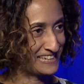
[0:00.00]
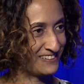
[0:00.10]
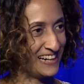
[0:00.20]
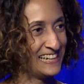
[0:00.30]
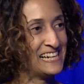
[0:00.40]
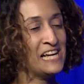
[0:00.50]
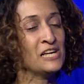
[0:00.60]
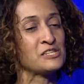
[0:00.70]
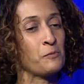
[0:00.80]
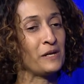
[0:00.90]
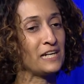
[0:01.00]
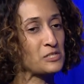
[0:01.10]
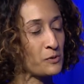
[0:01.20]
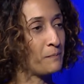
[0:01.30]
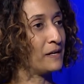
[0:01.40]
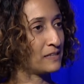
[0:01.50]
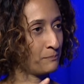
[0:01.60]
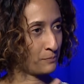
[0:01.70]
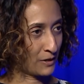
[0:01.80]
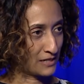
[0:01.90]
right? So when I talk about the
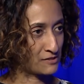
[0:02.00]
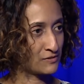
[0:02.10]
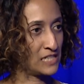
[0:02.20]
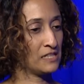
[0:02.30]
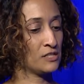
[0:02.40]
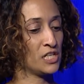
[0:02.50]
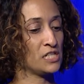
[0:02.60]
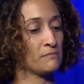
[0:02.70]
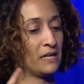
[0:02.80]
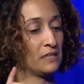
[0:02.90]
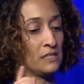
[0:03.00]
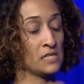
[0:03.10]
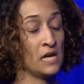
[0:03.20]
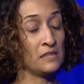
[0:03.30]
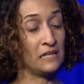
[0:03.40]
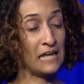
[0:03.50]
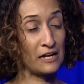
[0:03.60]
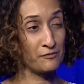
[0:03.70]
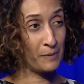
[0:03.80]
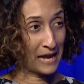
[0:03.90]
progressive teaching methods, the lack
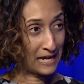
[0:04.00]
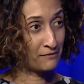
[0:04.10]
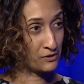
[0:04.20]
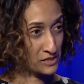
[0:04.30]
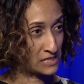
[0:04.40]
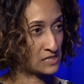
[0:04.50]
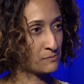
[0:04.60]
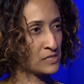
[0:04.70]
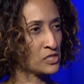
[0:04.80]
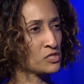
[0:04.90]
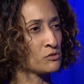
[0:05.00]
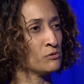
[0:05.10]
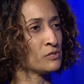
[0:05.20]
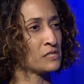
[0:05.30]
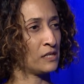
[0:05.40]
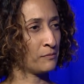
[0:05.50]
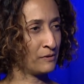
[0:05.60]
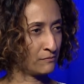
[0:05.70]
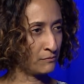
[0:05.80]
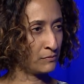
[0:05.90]
of behavior systems in schools that
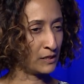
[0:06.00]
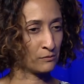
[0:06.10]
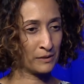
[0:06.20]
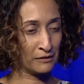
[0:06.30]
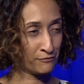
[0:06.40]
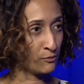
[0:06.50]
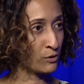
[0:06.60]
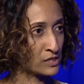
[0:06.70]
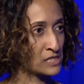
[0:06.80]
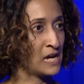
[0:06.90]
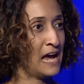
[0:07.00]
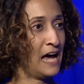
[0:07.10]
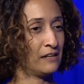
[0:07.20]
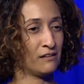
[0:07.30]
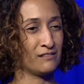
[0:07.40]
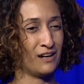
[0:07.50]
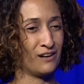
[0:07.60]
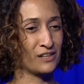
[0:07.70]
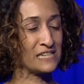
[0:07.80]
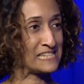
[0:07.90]
are reinforced and
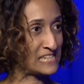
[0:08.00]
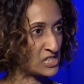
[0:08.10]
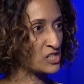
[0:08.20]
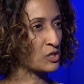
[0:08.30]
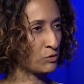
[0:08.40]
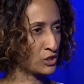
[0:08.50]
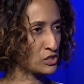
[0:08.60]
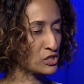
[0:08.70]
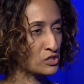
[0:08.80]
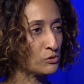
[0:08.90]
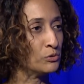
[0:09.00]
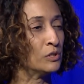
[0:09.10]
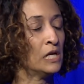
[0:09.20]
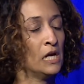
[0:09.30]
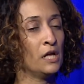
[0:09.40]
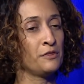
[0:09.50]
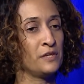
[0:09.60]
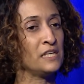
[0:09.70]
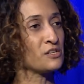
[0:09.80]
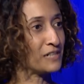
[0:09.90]
are consistent across the school,
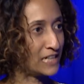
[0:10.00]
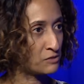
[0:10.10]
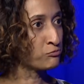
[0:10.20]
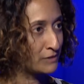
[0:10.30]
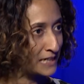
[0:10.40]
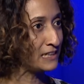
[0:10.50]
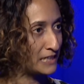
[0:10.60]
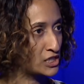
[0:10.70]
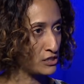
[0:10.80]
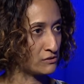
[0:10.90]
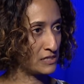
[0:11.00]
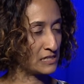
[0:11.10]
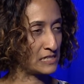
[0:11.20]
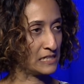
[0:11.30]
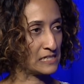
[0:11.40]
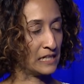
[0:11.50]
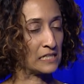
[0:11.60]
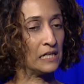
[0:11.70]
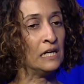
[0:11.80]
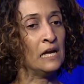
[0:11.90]
these are real issues in the state
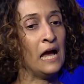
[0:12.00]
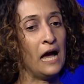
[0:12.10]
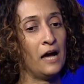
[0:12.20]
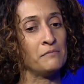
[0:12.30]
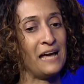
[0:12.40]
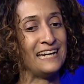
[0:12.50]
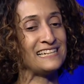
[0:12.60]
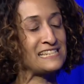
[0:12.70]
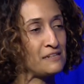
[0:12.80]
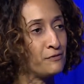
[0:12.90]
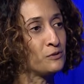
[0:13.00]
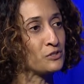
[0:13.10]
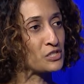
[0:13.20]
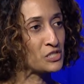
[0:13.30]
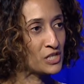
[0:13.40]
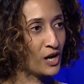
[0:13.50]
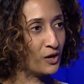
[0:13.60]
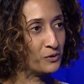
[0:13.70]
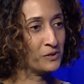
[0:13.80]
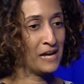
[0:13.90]
sector. And it's difficult to
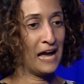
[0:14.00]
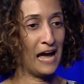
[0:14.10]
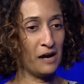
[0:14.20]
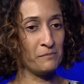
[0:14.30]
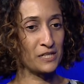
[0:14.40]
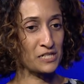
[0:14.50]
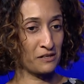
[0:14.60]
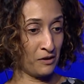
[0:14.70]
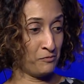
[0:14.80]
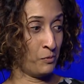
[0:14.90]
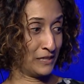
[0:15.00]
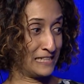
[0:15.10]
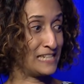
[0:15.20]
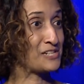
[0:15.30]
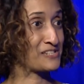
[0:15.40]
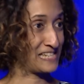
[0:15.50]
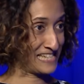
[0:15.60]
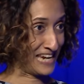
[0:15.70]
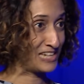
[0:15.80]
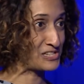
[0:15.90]
know how much of what the teachers are
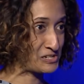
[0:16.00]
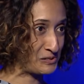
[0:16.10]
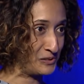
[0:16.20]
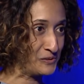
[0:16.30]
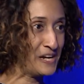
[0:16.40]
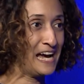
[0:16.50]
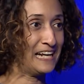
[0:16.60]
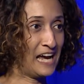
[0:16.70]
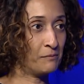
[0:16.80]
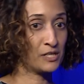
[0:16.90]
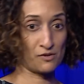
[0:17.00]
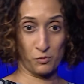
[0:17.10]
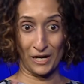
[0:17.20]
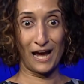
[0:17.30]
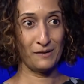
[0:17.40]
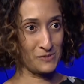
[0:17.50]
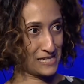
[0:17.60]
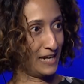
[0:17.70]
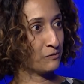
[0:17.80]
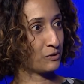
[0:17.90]
saying is true and how much of what I'm
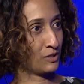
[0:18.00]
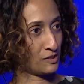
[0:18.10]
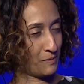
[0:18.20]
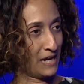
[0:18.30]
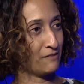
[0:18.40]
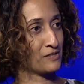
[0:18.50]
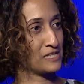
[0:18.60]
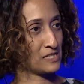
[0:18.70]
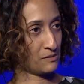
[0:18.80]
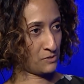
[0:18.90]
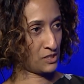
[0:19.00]
saying with regard to behavior systems